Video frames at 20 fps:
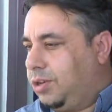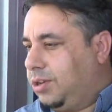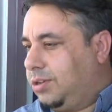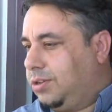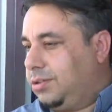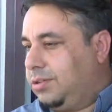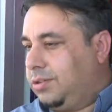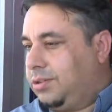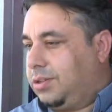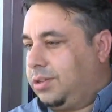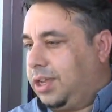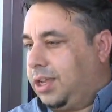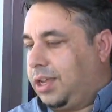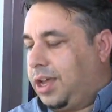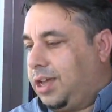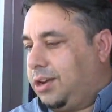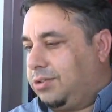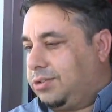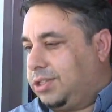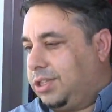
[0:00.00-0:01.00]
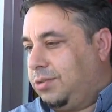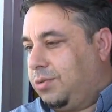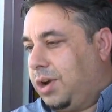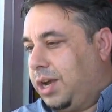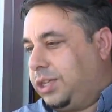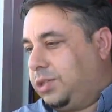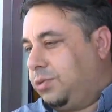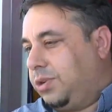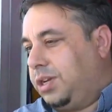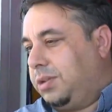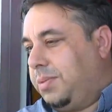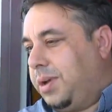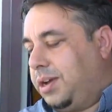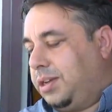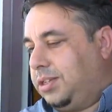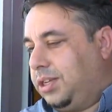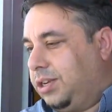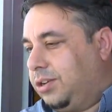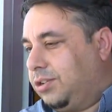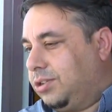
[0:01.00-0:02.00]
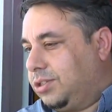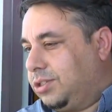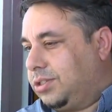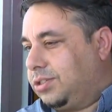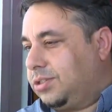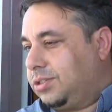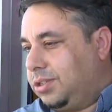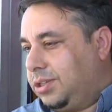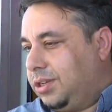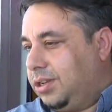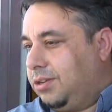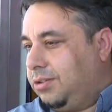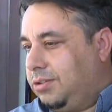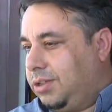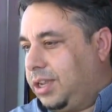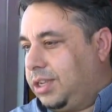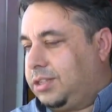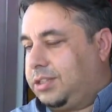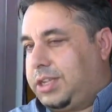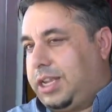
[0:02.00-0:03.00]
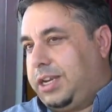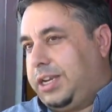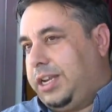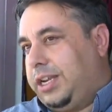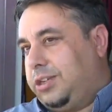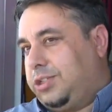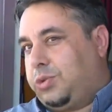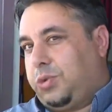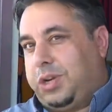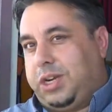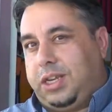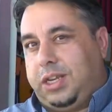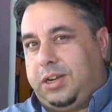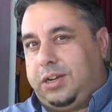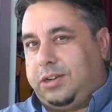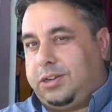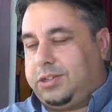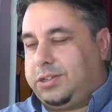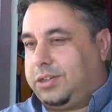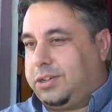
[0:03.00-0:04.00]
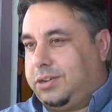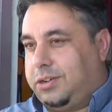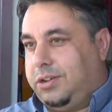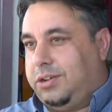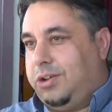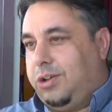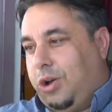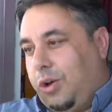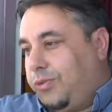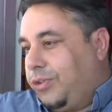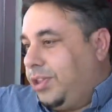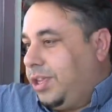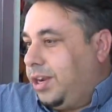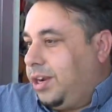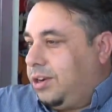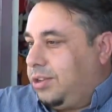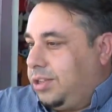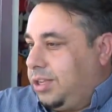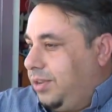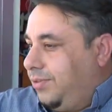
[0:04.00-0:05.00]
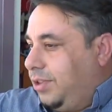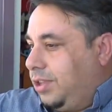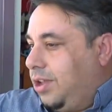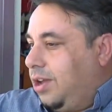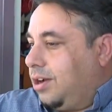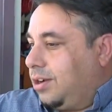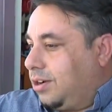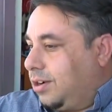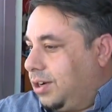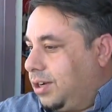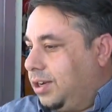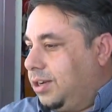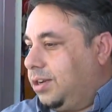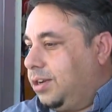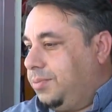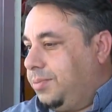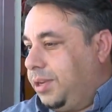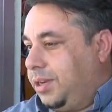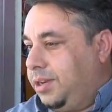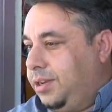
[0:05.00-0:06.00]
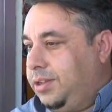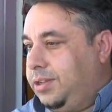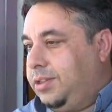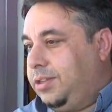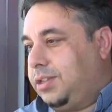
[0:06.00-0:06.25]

But, like, I don't see why 20 years, you know, like 10, 20 years, or hopefully they're here even longer, you know what I mean?